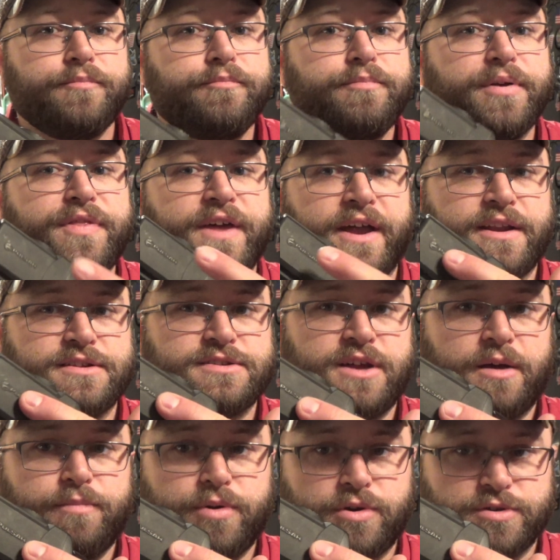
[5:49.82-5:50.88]
But that is
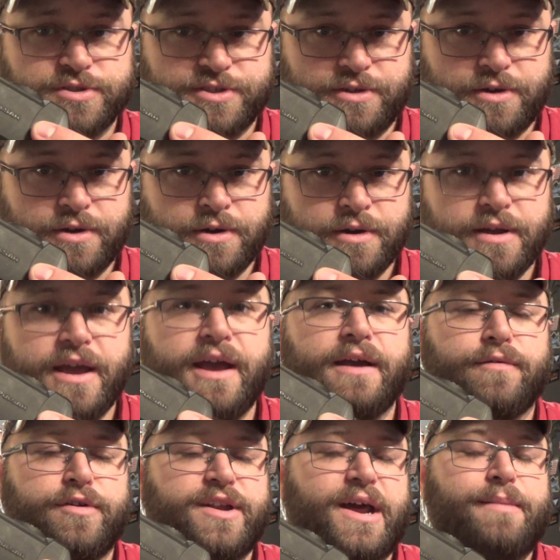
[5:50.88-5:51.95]
not Pulsar.
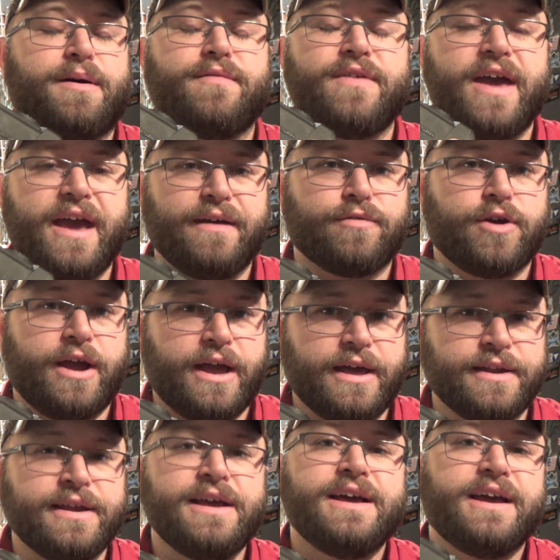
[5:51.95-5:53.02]
Every time I've ever
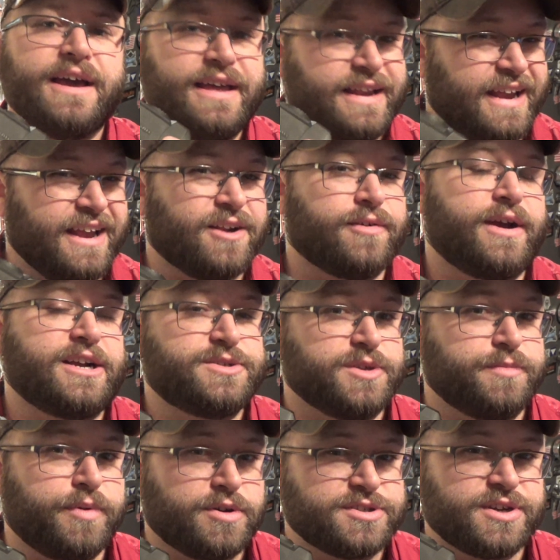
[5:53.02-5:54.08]
had an interaction
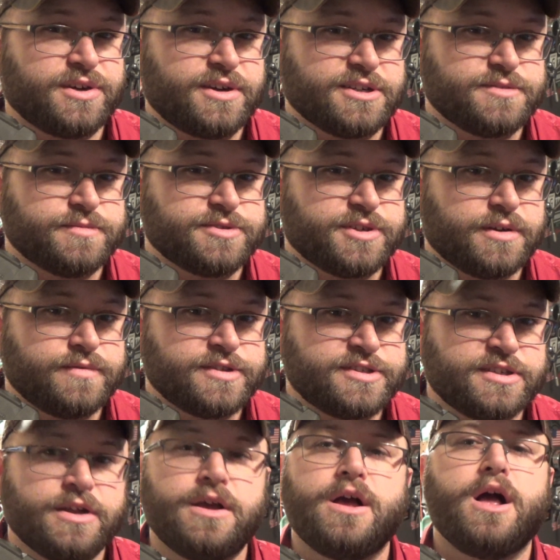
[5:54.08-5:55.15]
with Pulsar customer service,